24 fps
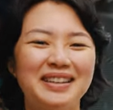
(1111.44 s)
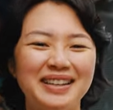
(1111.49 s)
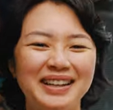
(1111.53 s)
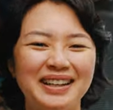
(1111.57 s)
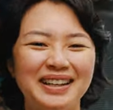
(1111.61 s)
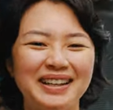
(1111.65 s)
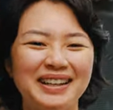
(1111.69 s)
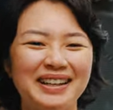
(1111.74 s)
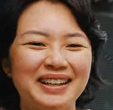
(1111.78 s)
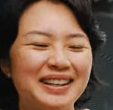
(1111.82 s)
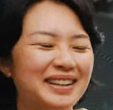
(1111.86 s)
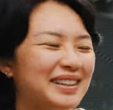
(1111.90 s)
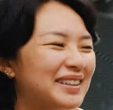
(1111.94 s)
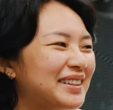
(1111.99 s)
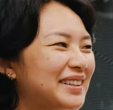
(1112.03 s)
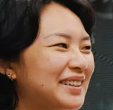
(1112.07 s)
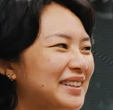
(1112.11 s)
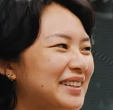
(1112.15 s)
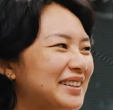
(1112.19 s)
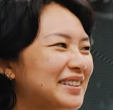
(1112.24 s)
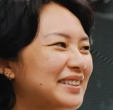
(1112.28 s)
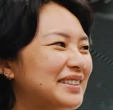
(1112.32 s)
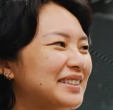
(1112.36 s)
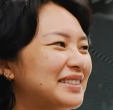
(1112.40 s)

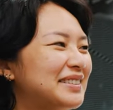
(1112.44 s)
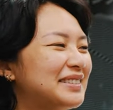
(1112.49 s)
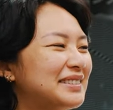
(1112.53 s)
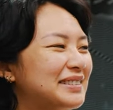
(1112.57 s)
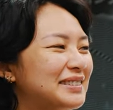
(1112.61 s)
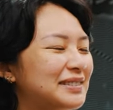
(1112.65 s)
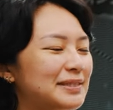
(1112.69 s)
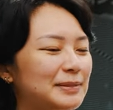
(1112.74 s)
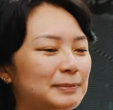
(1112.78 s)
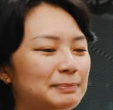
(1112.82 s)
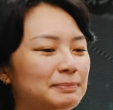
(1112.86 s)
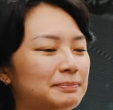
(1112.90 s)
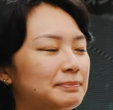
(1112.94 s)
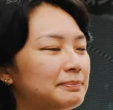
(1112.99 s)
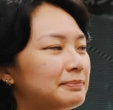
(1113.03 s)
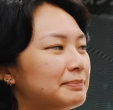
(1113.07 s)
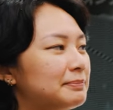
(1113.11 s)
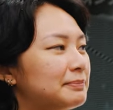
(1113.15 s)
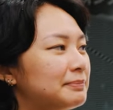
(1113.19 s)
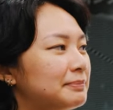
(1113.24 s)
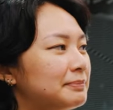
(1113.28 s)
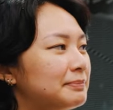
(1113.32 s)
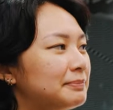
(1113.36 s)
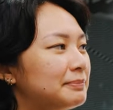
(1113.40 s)

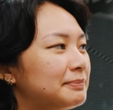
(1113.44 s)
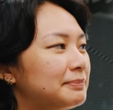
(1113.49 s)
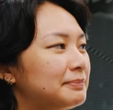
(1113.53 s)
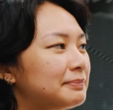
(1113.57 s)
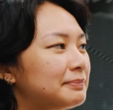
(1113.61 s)
This person isn't speaking.